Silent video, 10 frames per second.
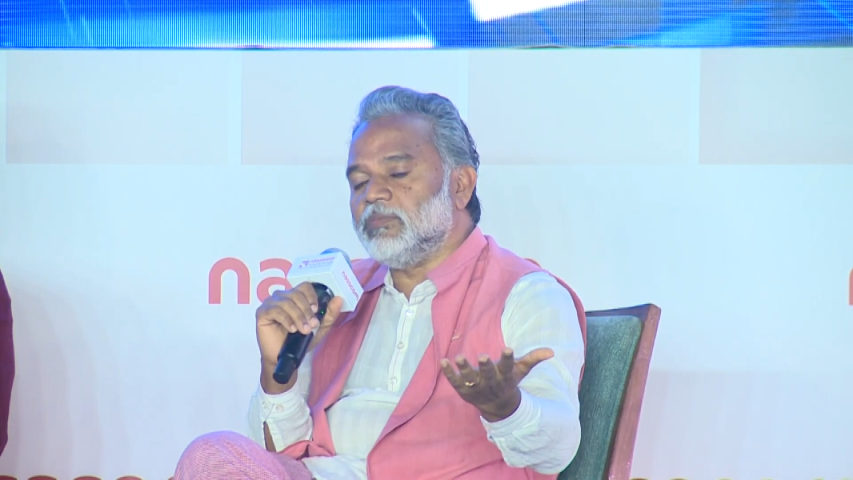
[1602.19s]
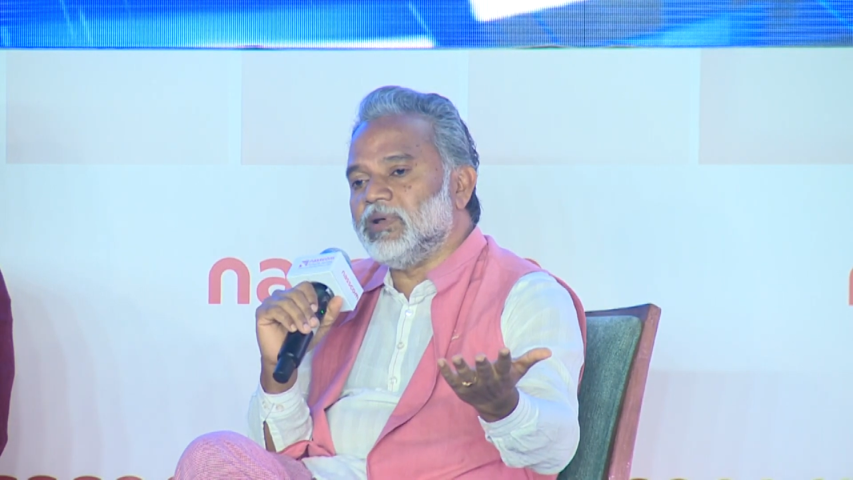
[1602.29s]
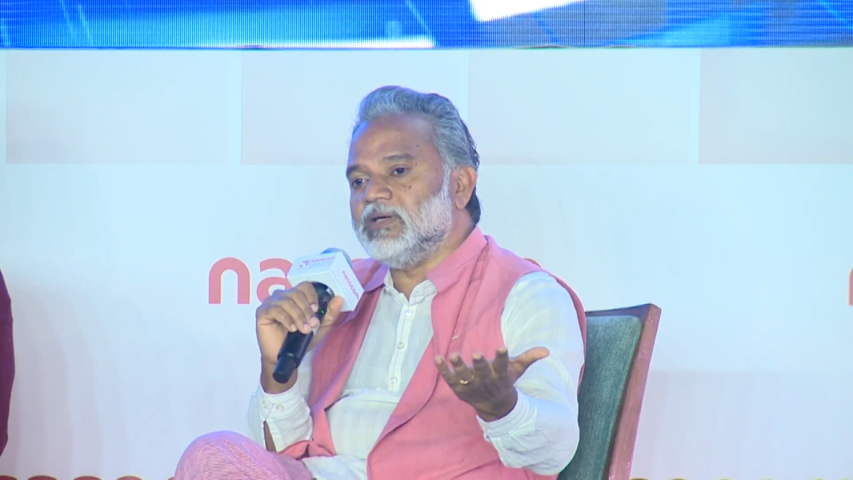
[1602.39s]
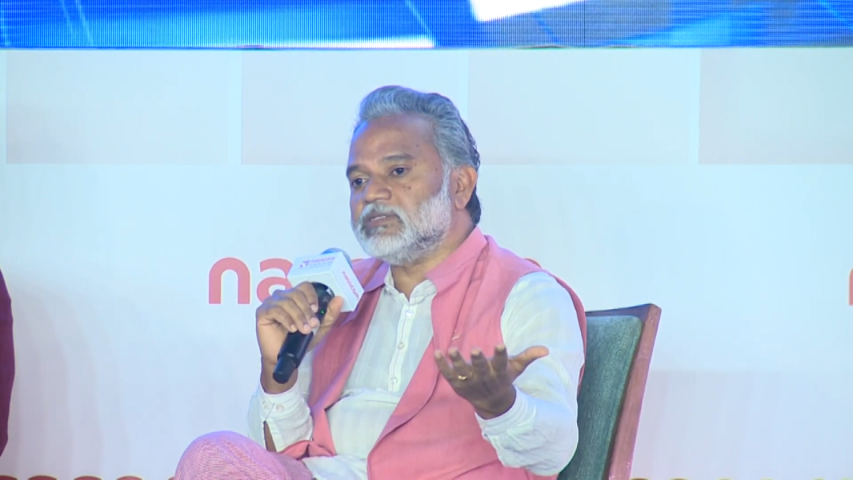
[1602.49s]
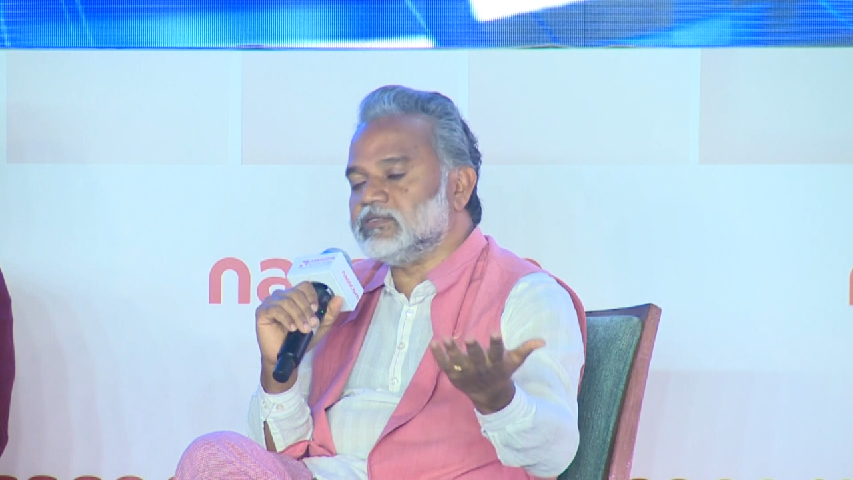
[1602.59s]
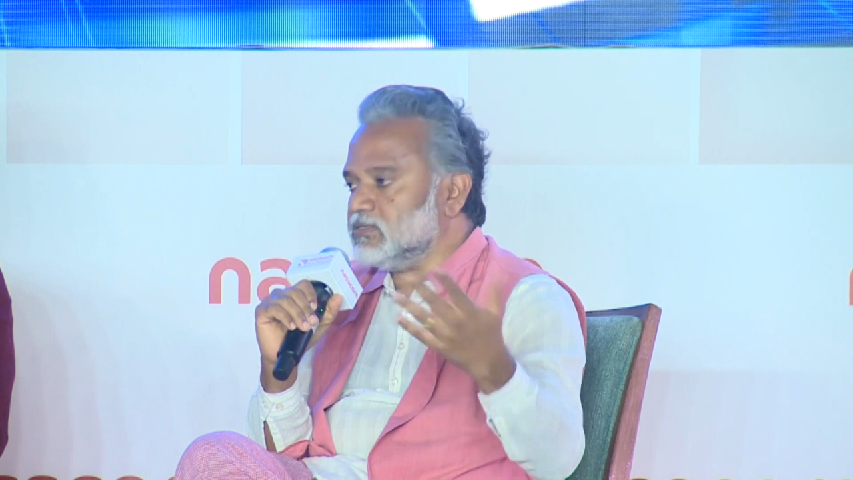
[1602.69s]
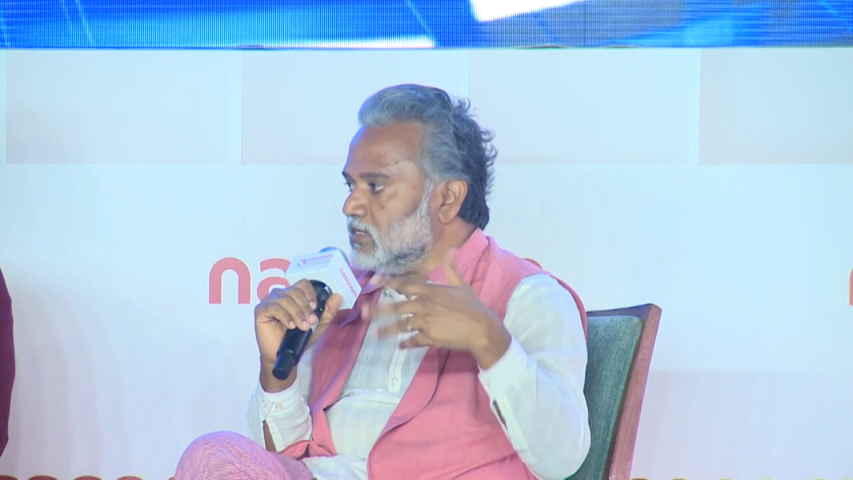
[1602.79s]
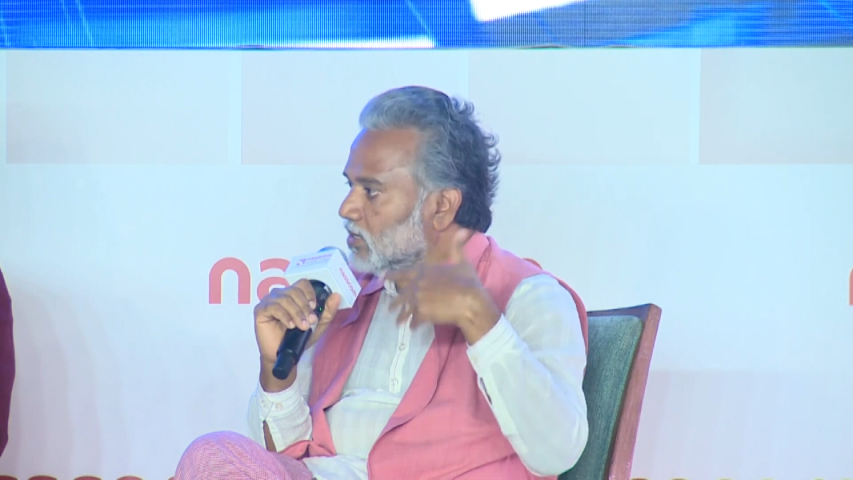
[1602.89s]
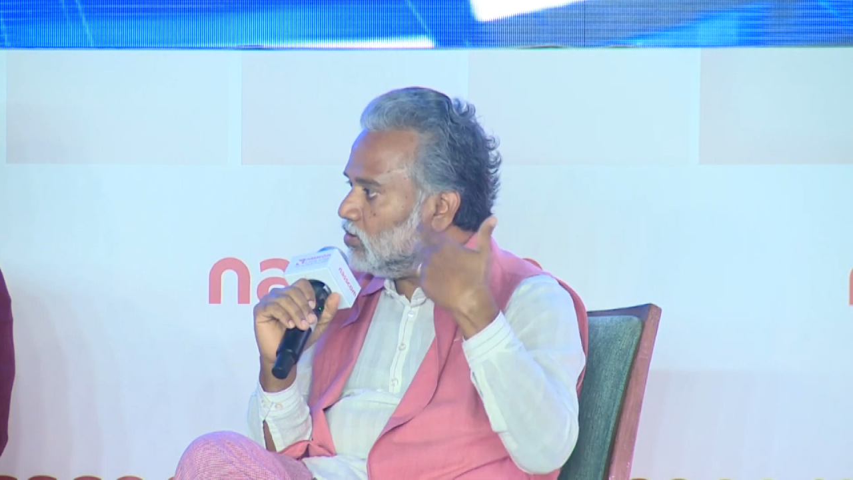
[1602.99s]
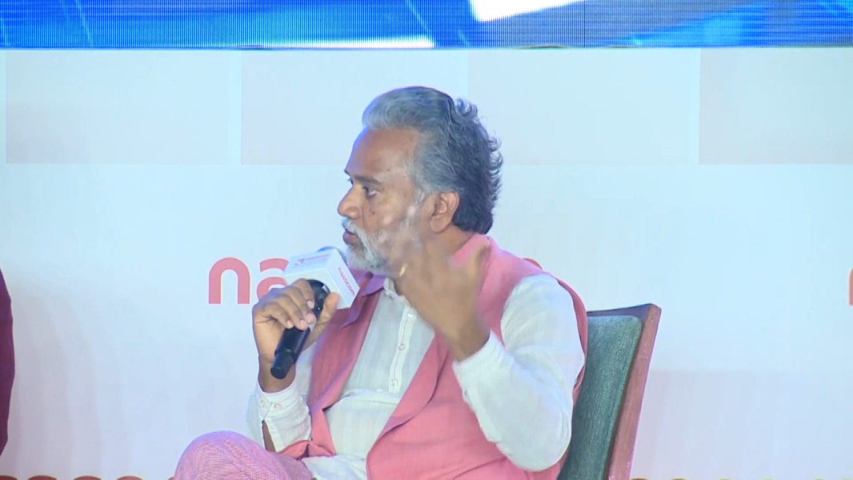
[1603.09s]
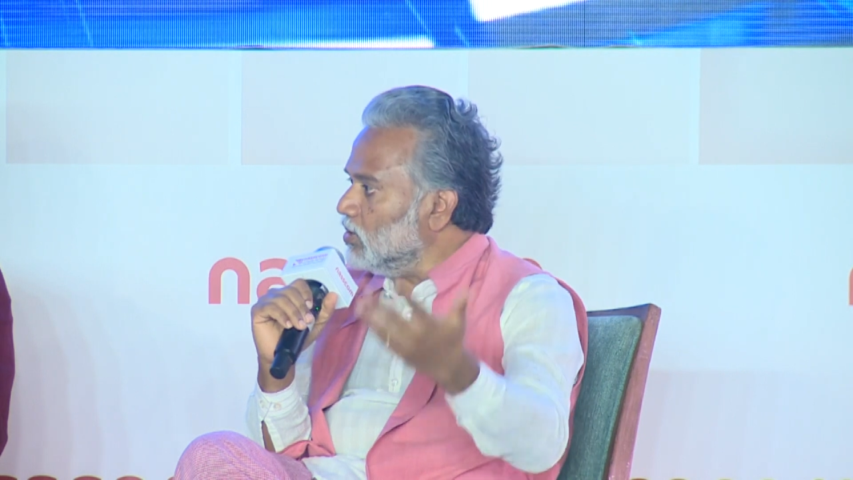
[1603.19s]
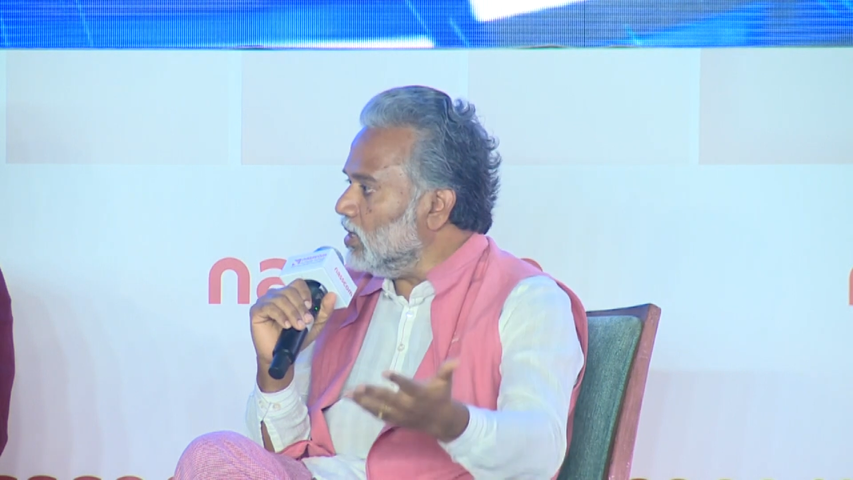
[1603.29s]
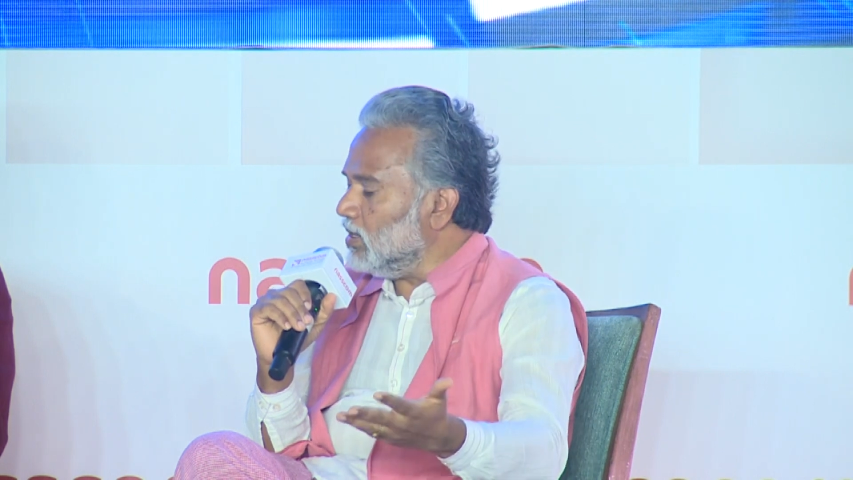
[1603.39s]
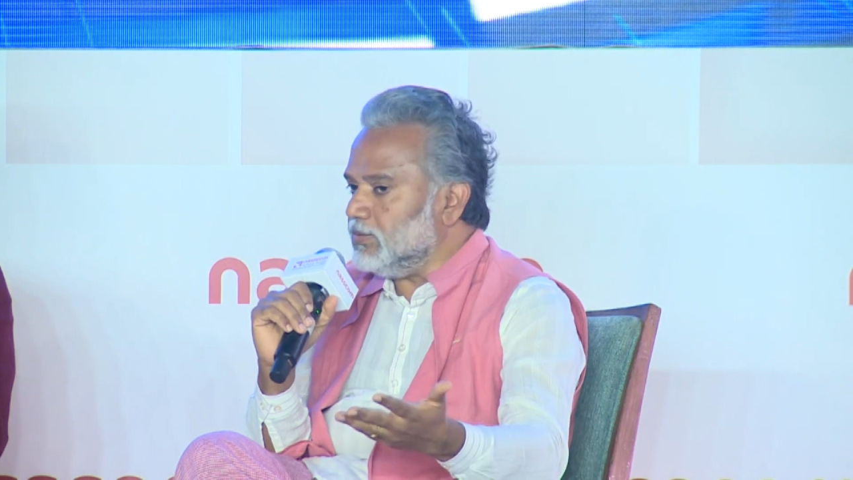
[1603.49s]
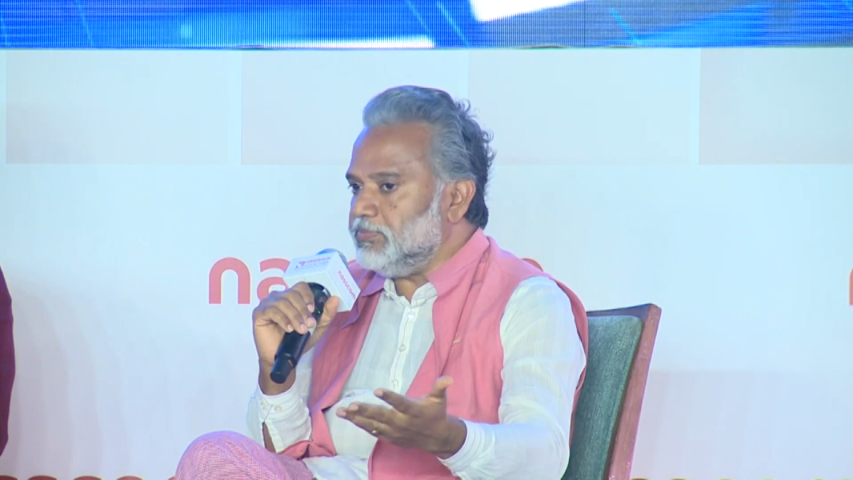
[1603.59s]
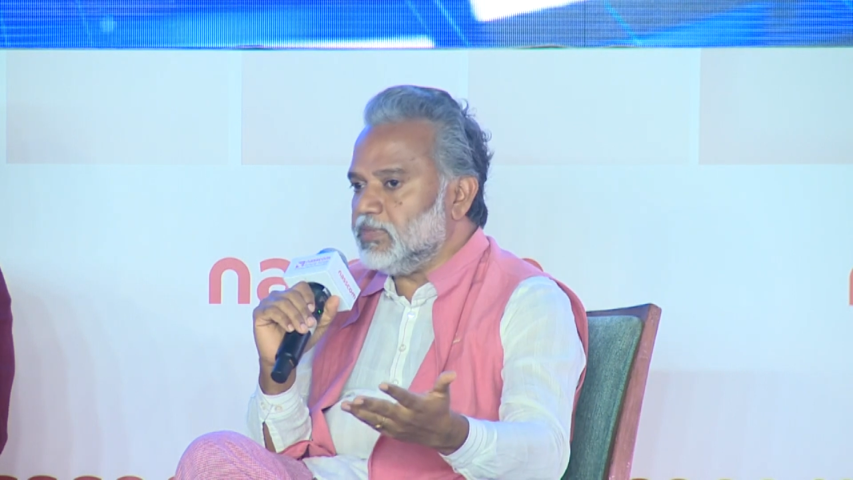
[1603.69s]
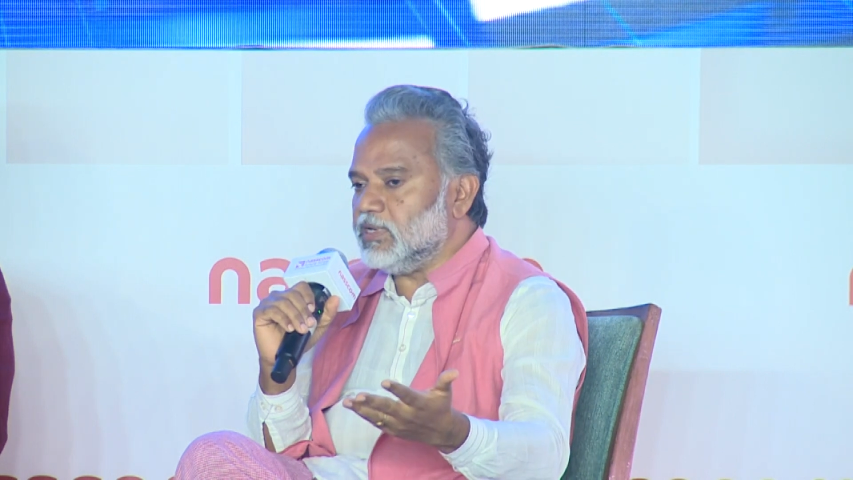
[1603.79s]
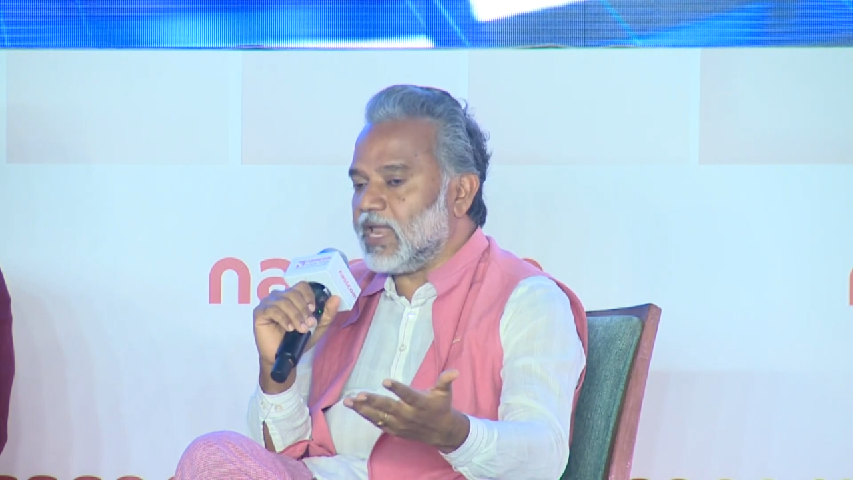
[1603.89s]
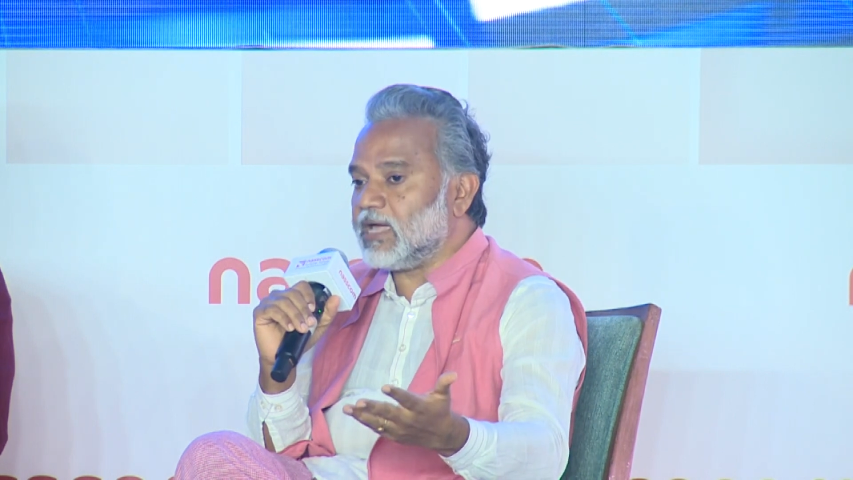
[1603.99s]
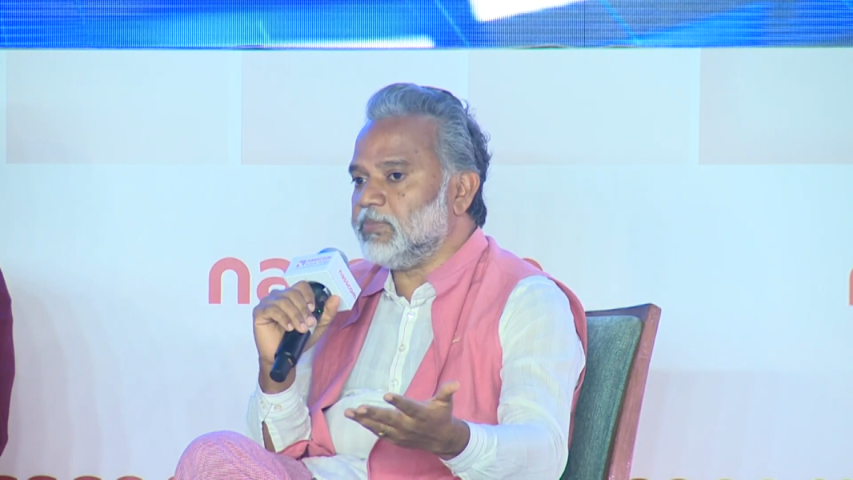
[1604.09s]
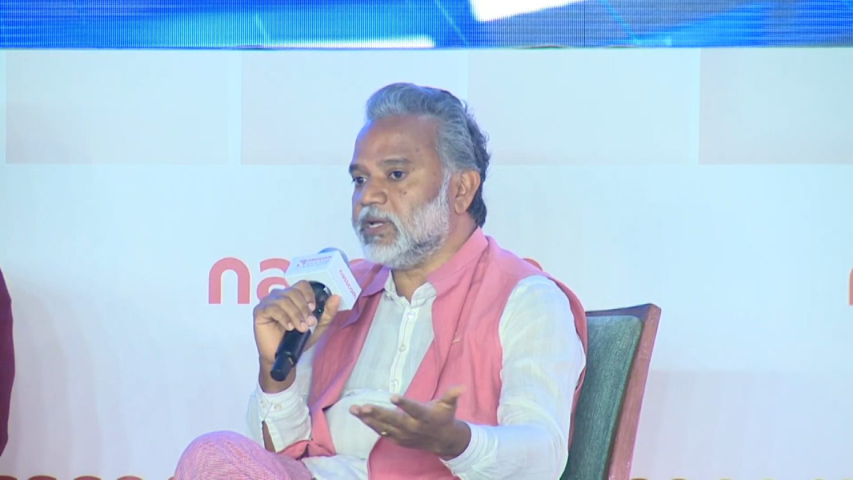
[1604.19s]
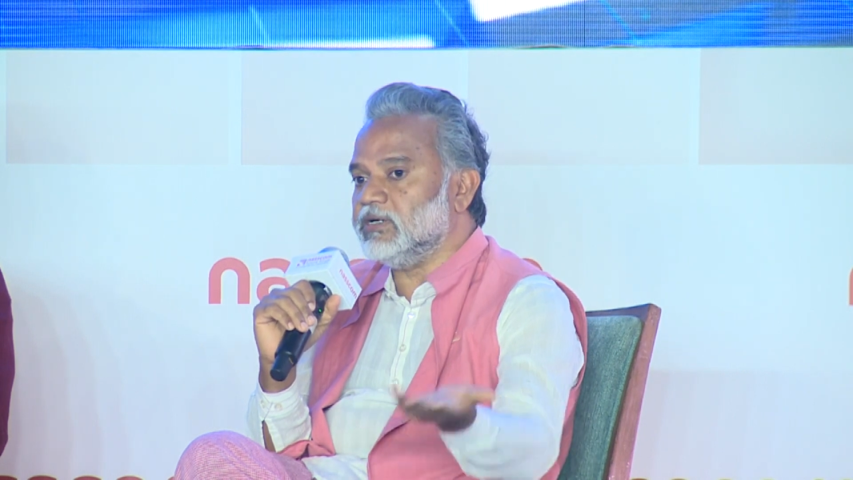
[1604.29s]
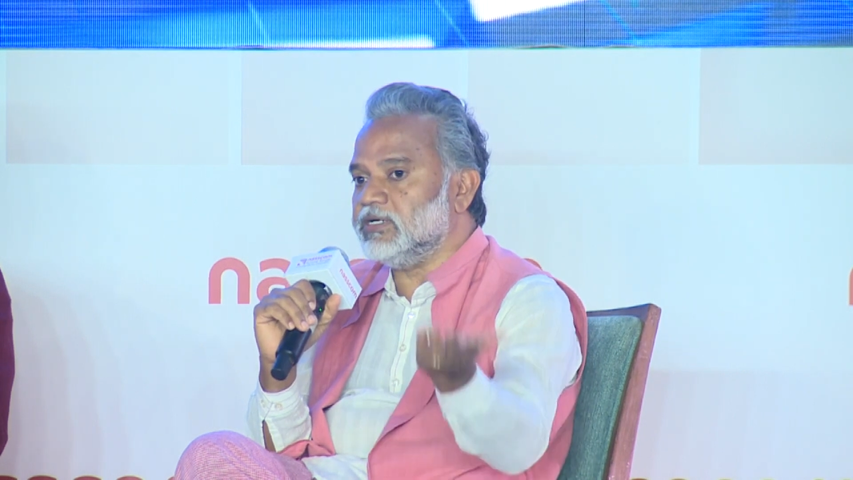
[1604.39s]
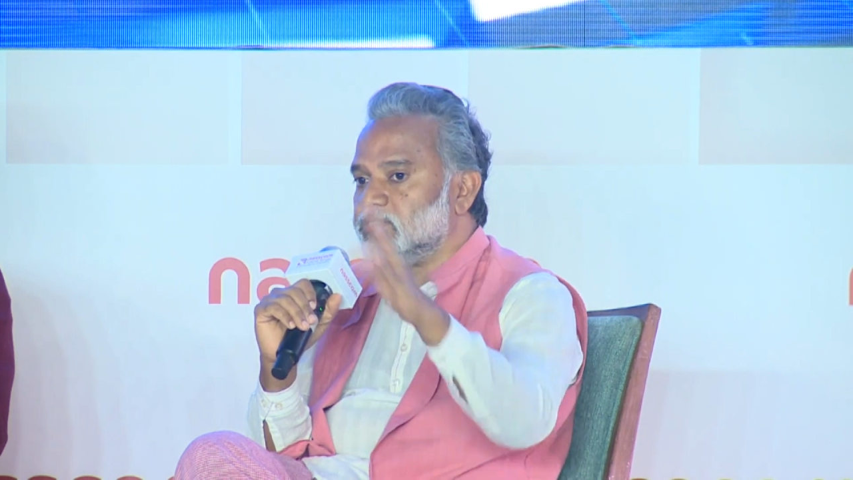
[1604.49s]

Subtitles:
plus, rack pickers,